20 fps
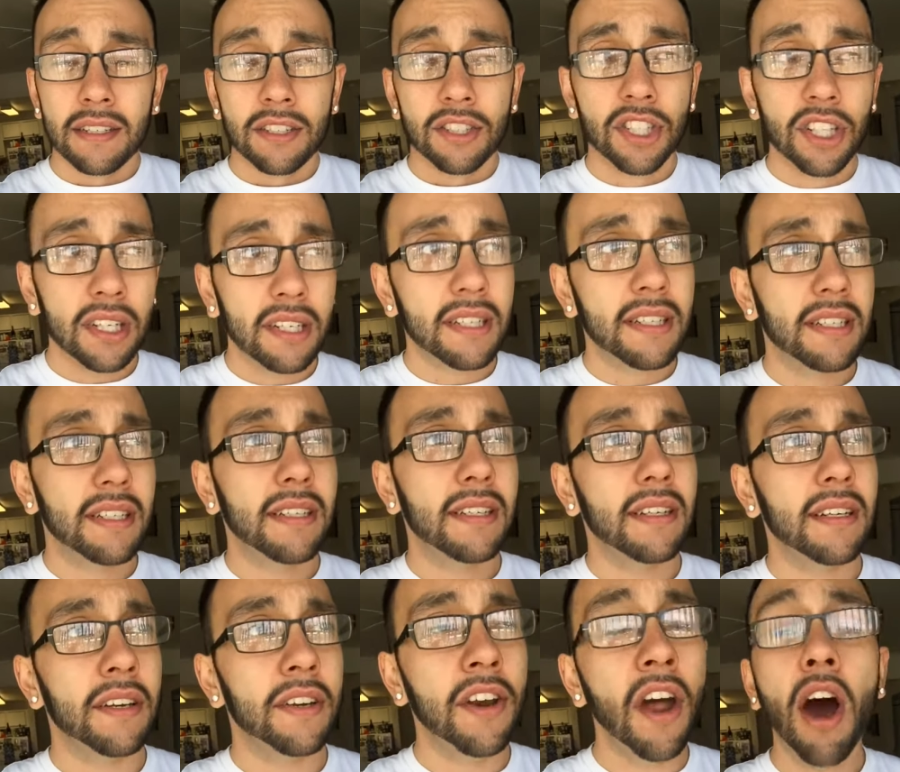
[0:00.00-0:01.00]
just
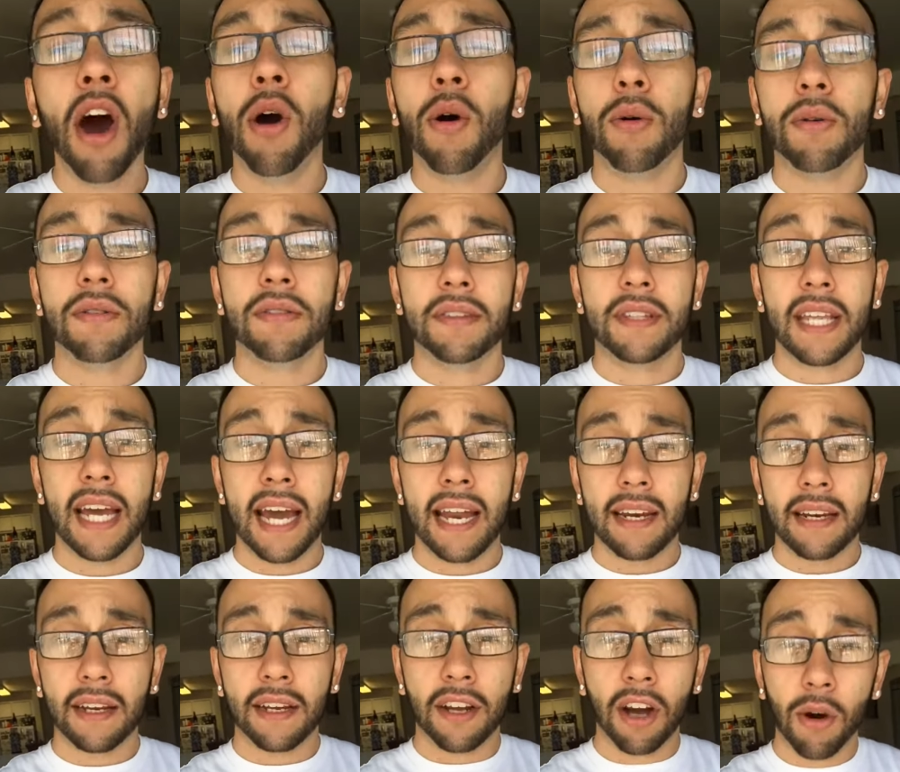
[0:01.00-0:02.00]
know
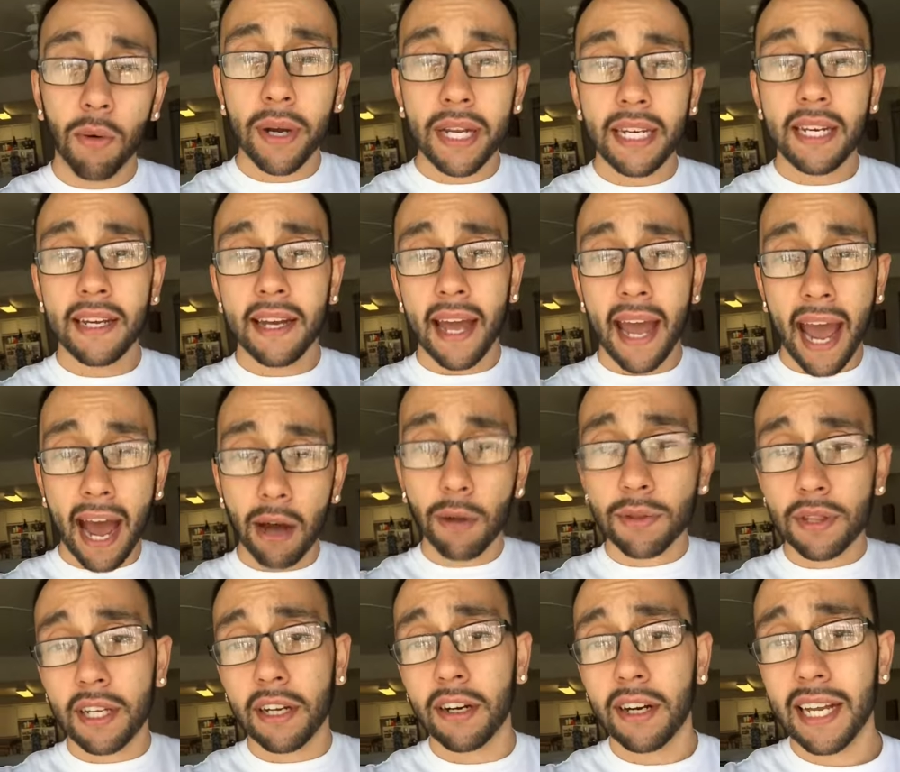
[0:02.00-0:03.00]
that going
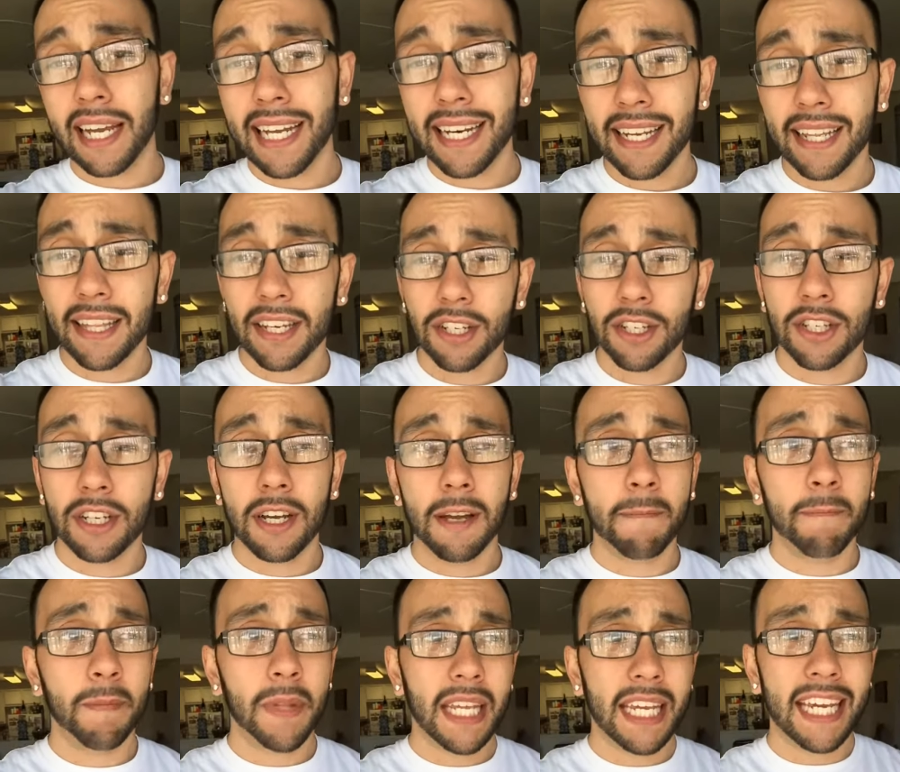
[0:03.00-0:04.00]
out there into the
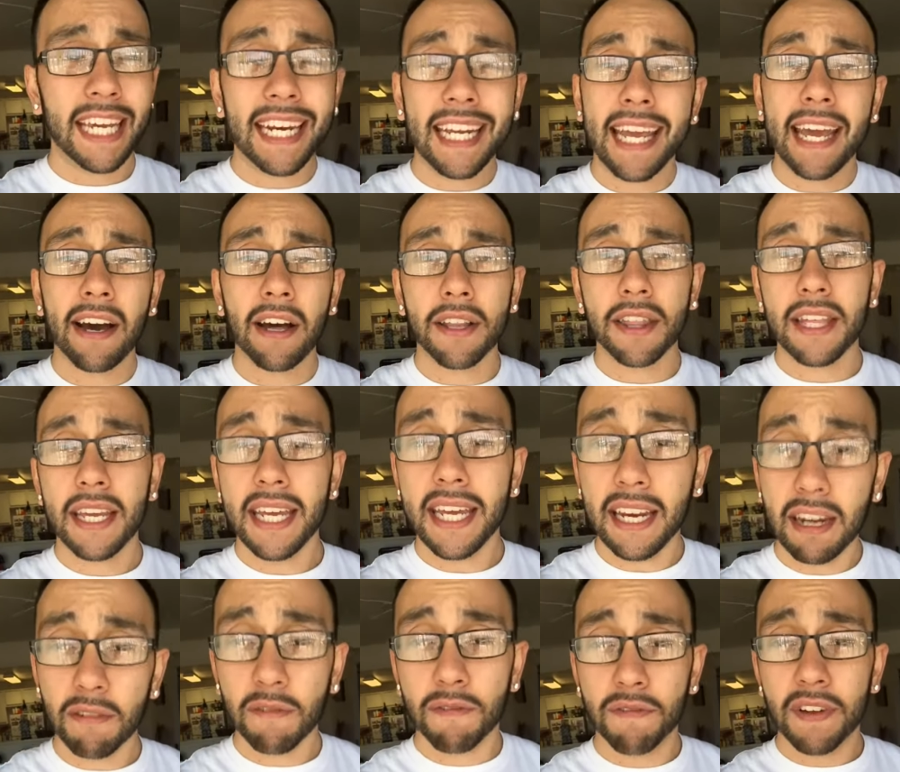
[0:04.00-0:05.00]
gym, getting healthy,
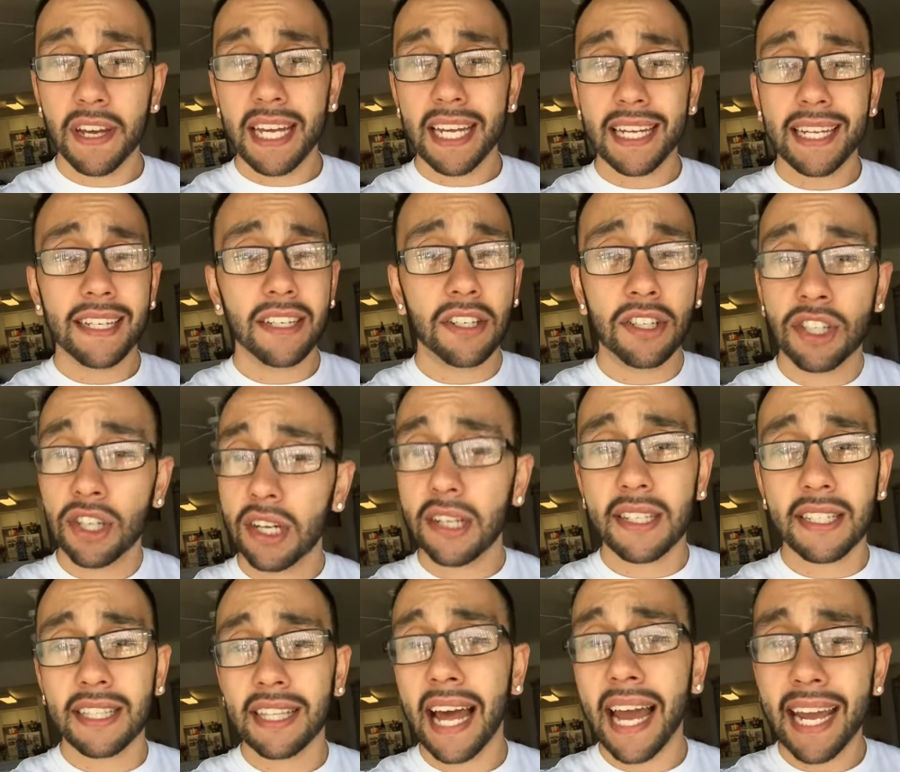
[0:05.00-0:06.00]
getting fit is
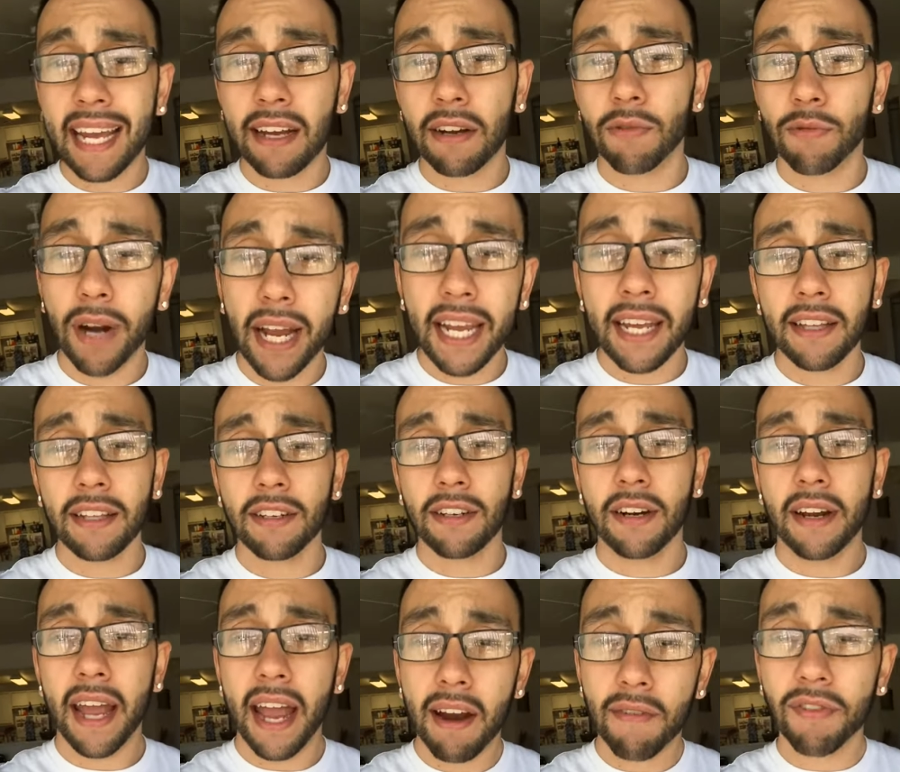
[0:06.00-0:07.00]
just like
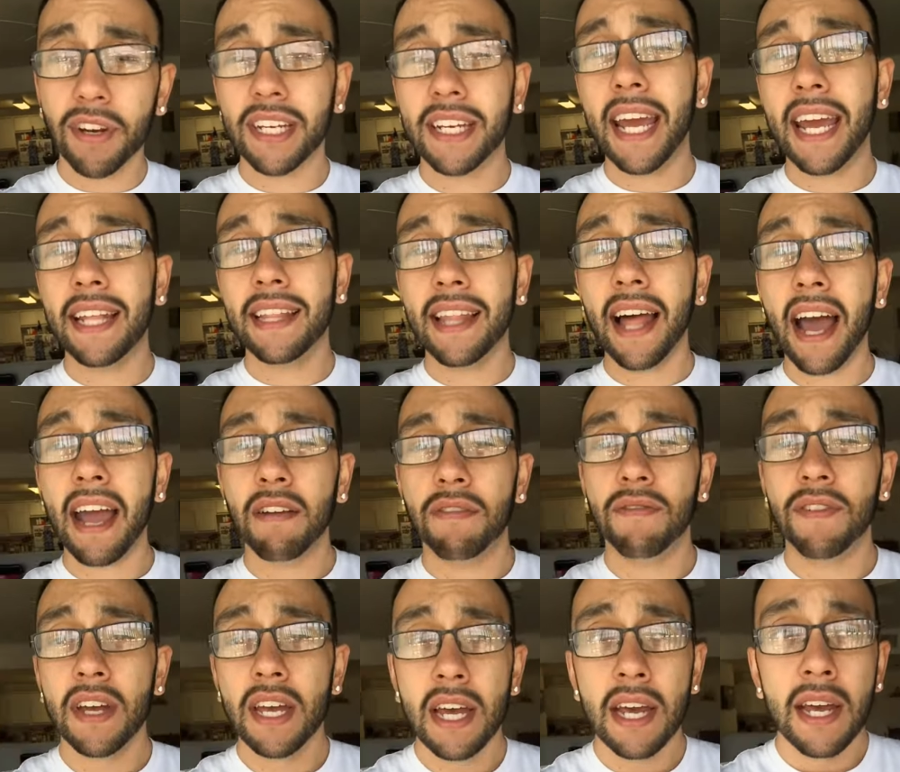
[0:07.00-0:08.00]
regular everyday
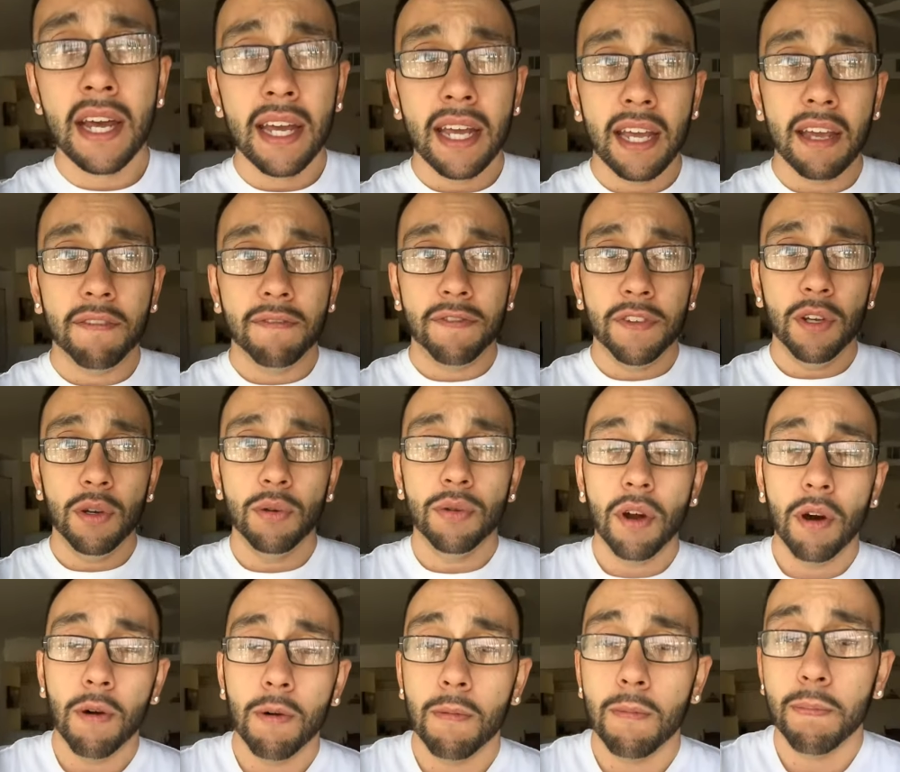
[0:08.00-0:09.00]
life. If you
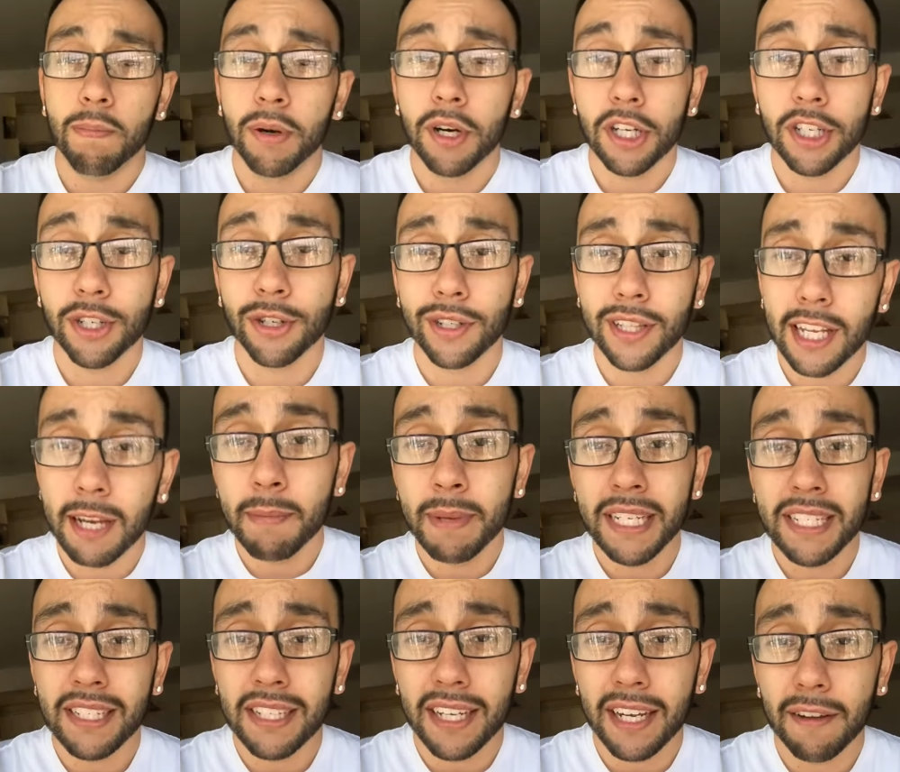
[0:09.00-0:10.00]
don't push your
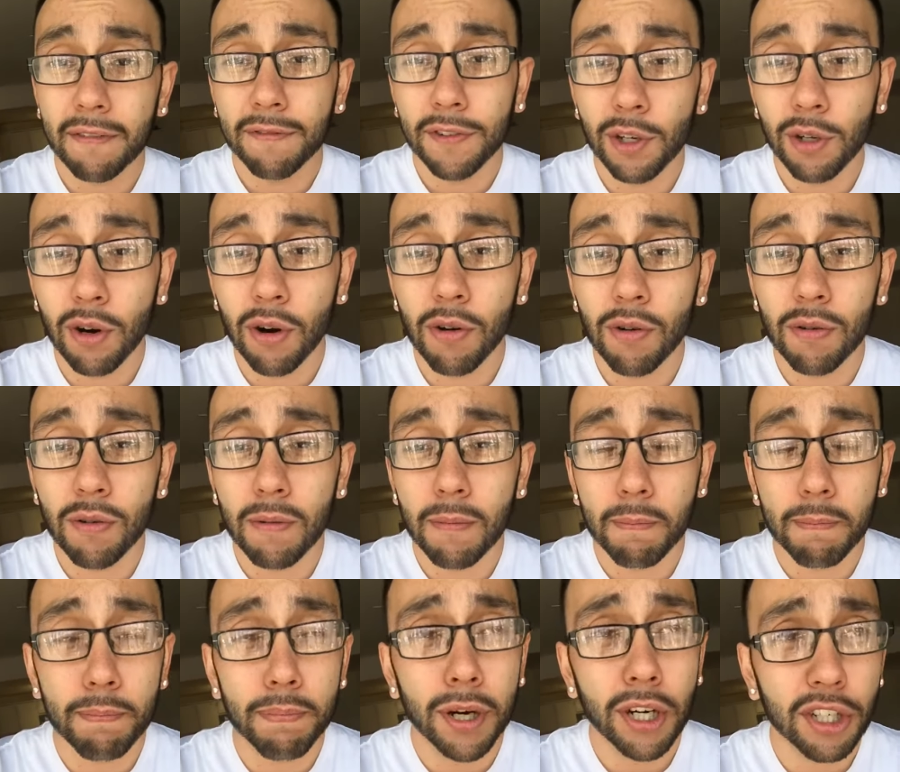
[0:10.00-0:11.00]
limits, if you don't
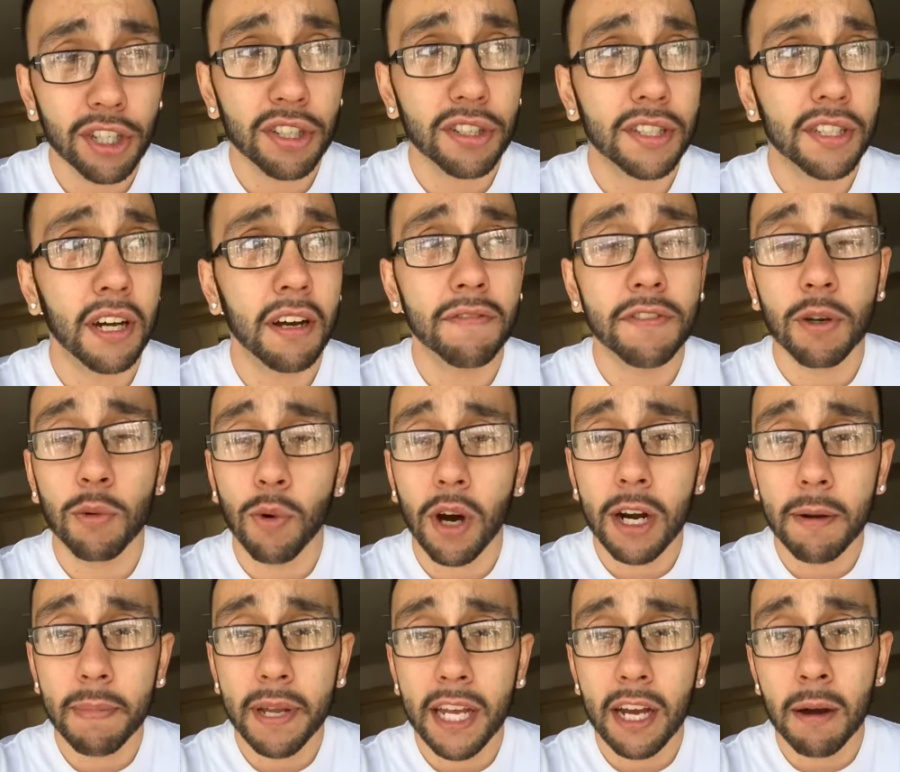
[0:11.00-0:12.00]
push yourself to
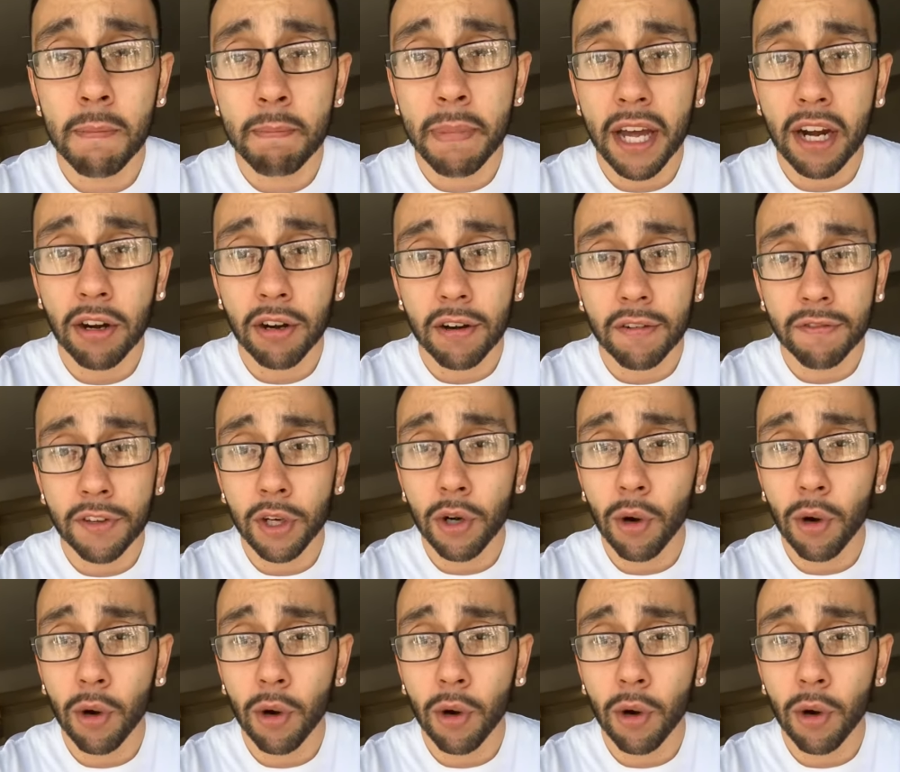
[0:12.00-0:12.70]
want to become better, if